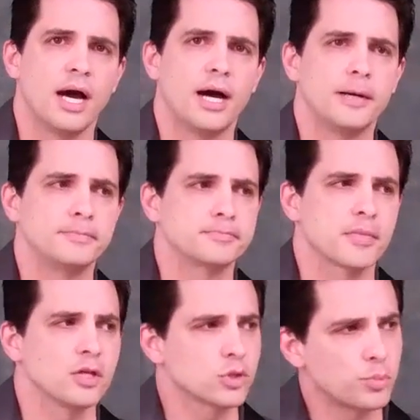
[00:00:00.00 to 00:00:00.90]
Um,
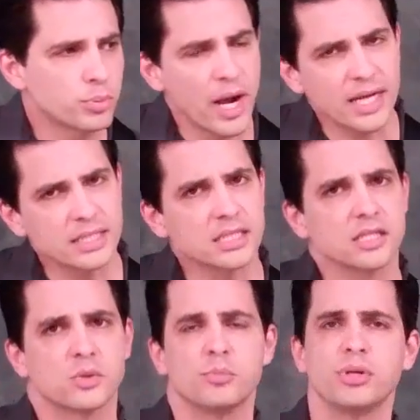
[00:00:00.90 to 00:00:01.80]
so practice
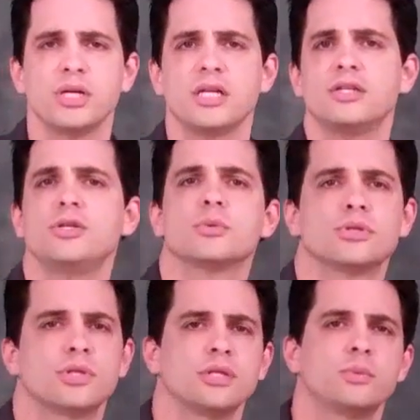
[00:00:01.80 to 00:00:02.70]
this one. Put it into
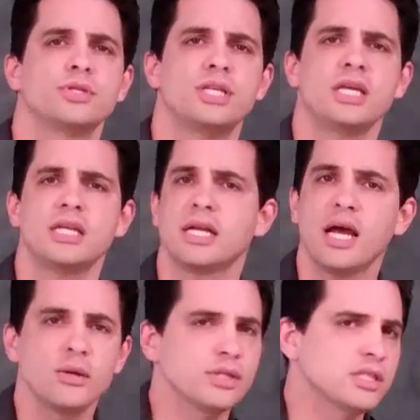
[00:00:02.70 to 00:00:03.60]
your routine,
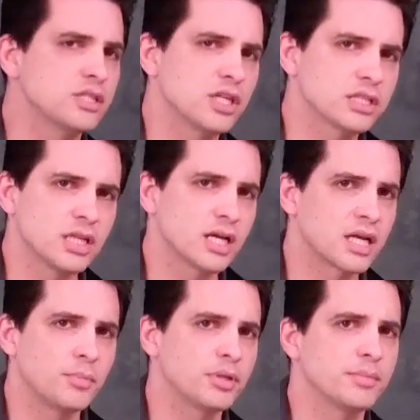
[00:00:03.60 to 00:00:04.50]
and I only suggest a
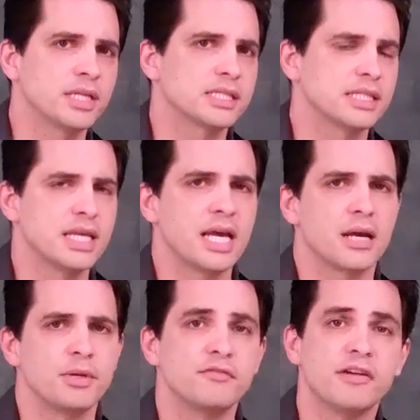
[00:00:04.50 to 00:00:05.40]
couple of minutes a
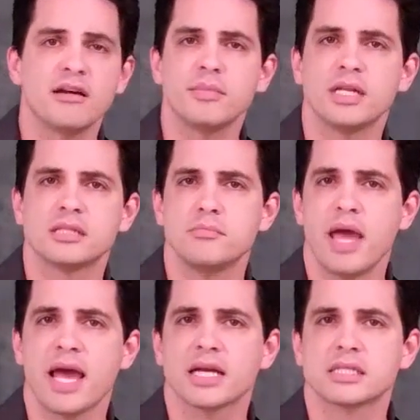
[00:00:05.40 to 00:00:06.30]
day. I mean, five minutes
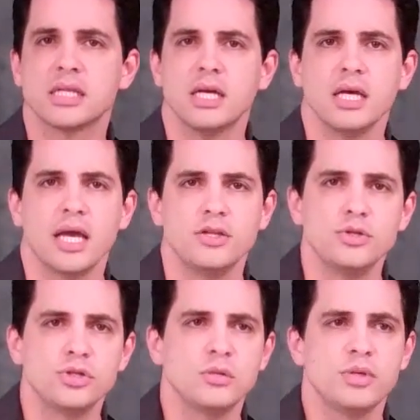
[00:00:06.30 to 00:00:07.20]
max, and
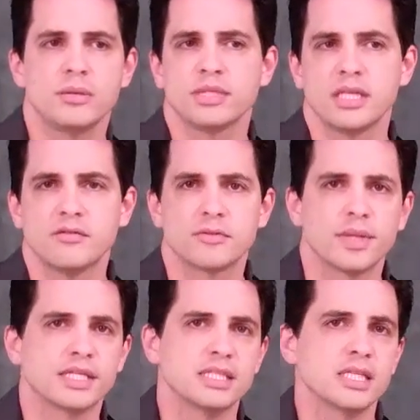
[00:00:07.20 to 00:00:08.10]
you should be able to get
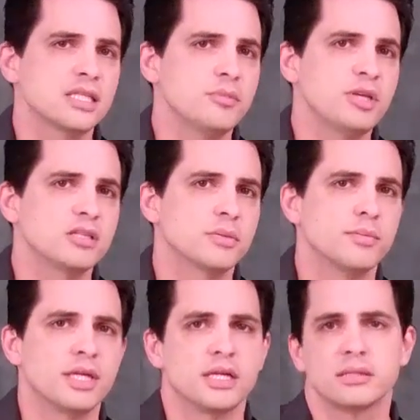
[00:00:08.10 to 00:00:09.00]
from like 60 beats
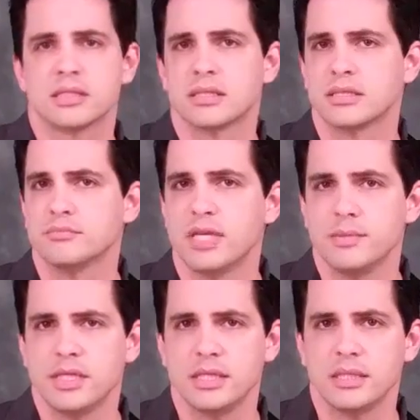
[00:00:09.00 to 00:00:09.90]
per minute to
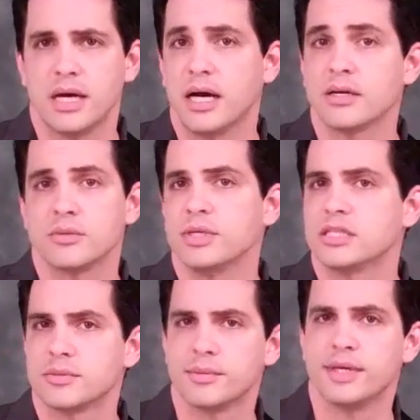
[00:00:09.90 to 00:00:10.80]
maybe 100
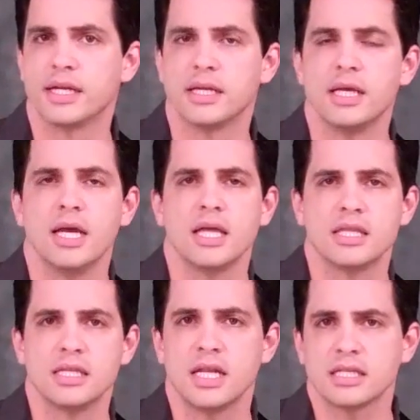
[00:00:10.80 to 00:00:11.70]
beats per minute
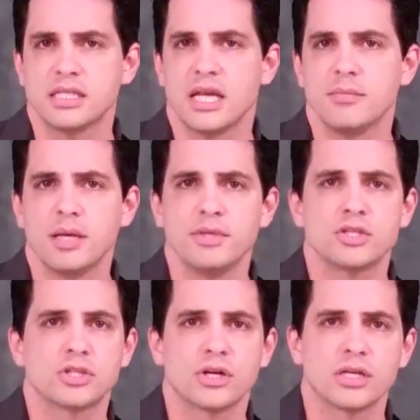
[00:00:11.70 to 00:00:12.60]
and the next day maybe
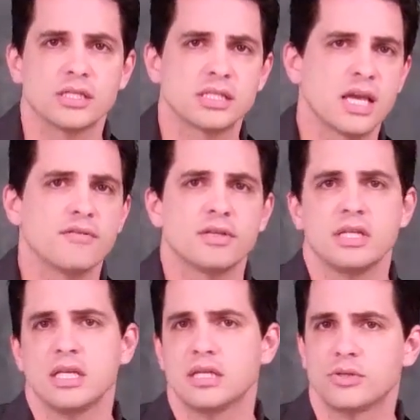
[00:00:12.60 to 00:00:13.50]
you start at
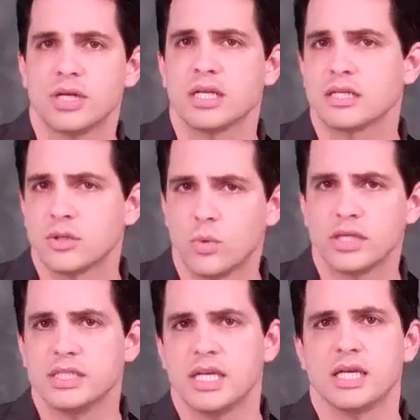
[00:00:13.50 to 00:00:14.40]
70 and try to get to
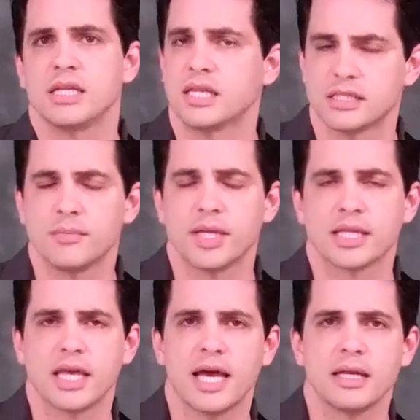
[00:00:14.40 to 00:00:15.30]
110, something
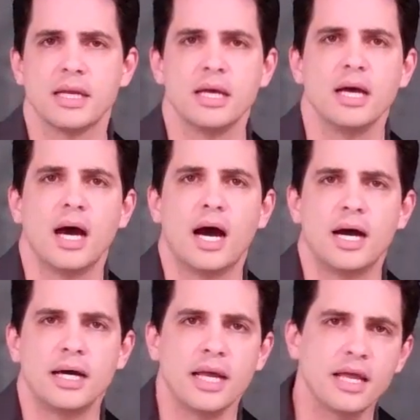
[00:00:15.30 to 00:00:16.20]
like that.
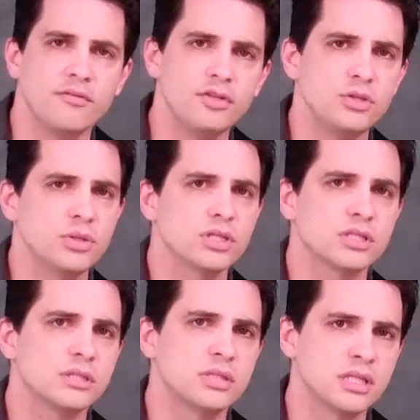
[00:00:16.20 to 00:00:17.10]
Uh, and if you do
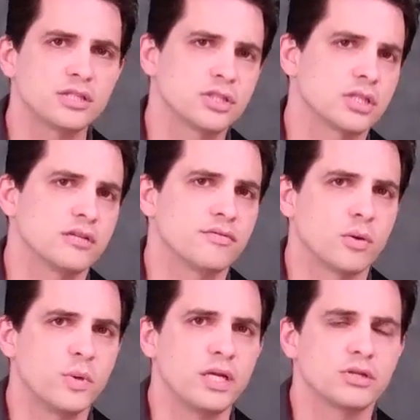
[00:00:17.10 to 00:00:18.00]
this diligently
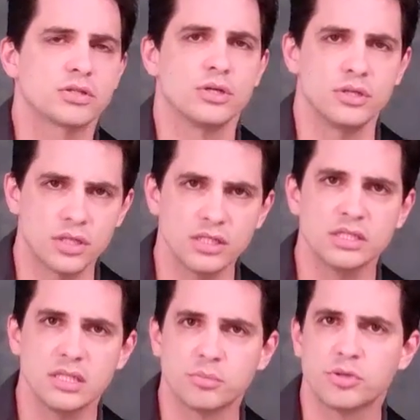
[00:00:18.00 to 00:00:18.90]
for a week or so, you're going to
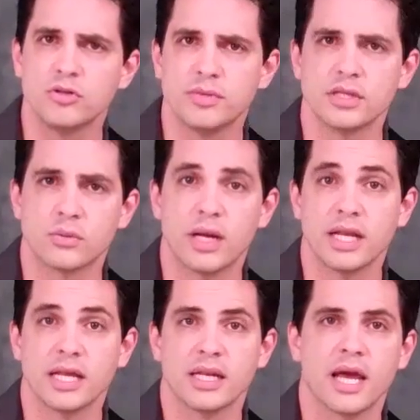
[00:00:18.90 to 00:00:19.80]
see improvement in the
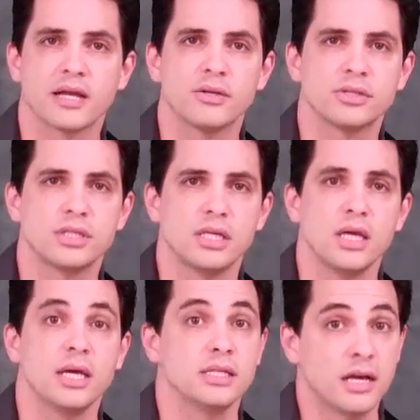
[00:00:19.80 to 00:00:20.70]
right-hand
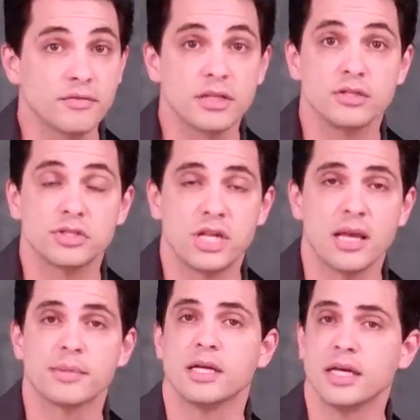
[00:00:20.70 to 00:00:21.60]
accuracy, definitely in your
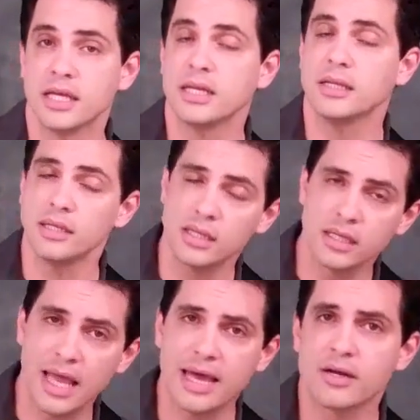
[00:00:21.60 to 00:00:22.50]
stamina. And a
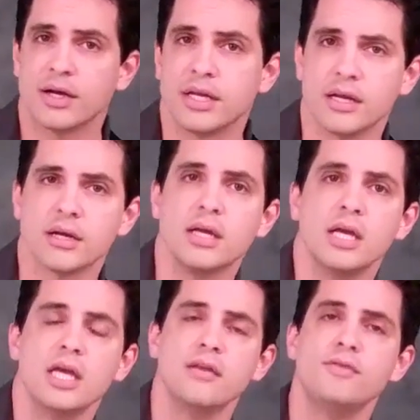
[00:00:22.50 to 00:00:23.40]
little add-on here,
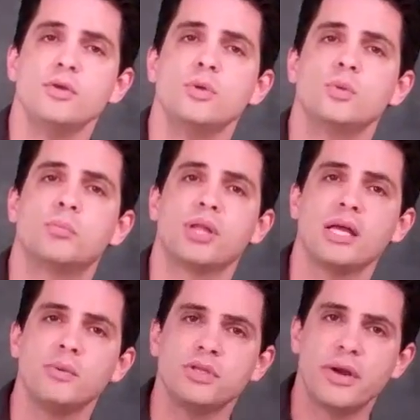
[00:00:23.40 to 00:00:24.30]
if you
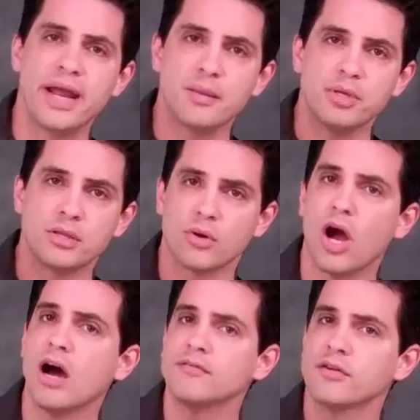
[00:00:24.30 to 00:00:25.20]
play with your amp
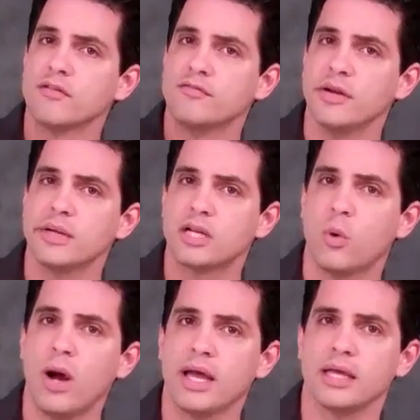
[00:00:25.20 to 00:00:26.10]
either off or very
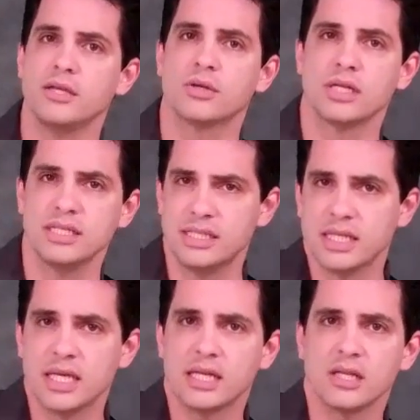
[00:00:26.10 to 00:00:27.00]
quiet, you're going to
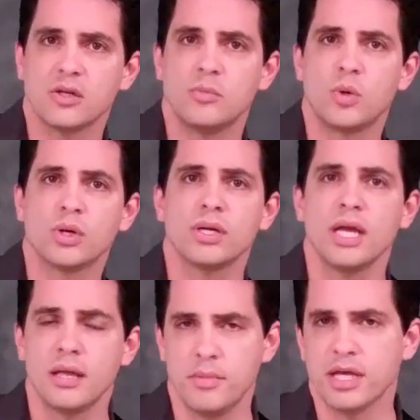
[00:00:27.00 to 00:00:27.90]
dig in a little more
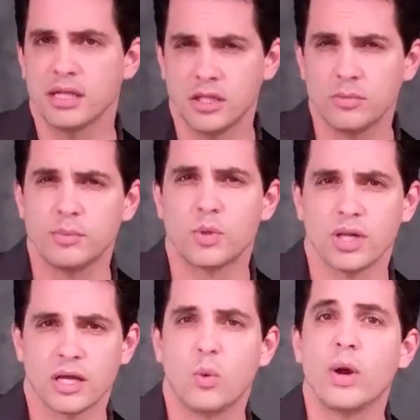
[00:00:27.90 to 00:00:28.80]
and make it a little bit
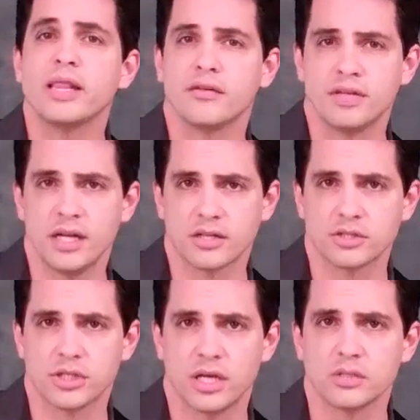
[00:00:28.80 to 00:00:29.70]
more like a weightlifting
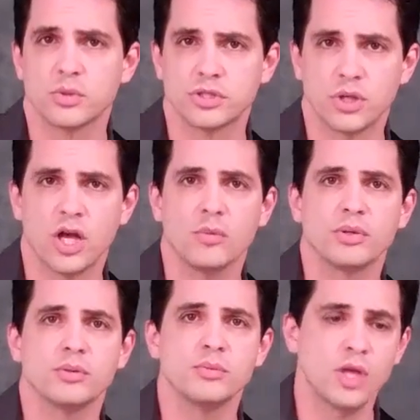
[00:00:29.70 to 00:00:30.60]
exercise, which will
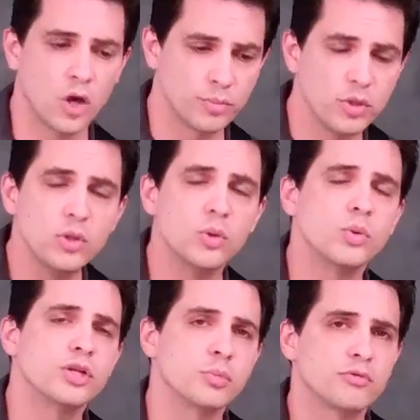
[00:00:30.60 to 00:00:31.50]
help, it, help you
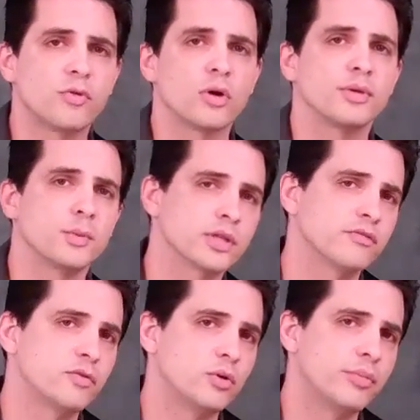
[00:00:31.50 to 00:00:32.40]
when you're performing with
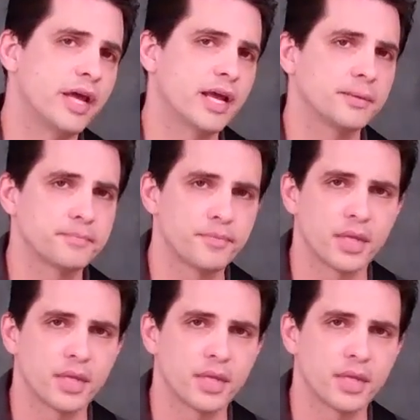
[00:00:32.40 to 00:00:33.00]
a full band.